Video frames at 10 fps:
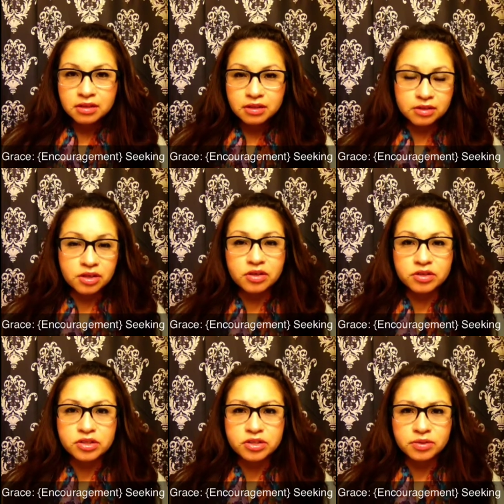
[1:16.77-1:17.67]

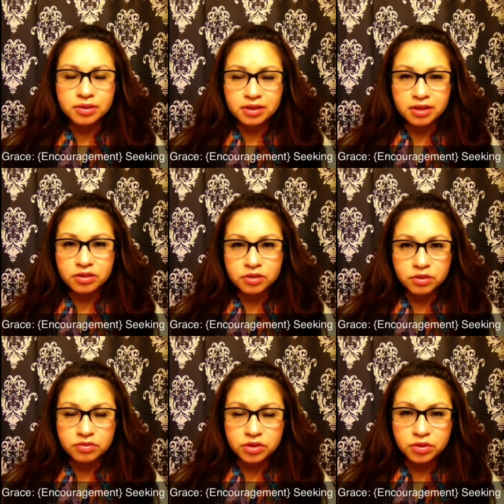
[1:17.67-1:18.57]
encourage you and let you know
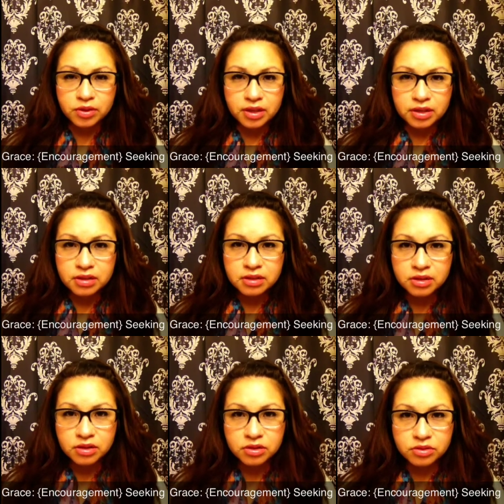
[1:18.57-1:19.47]
if you're going
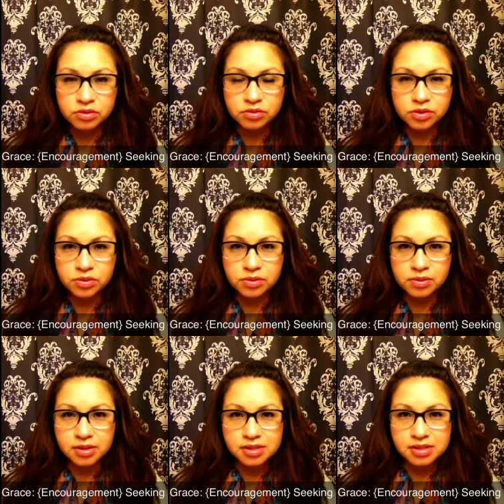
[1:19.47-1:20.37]
through
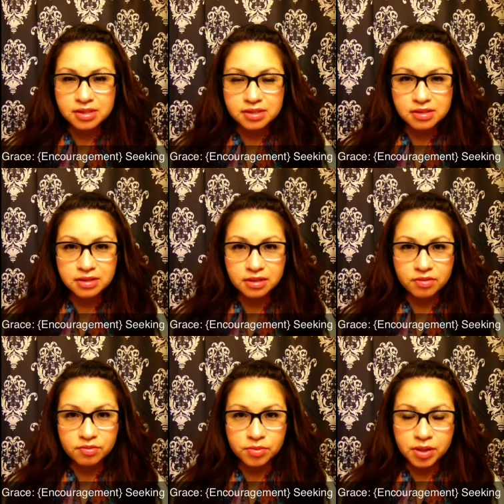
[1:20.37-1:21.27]
a season of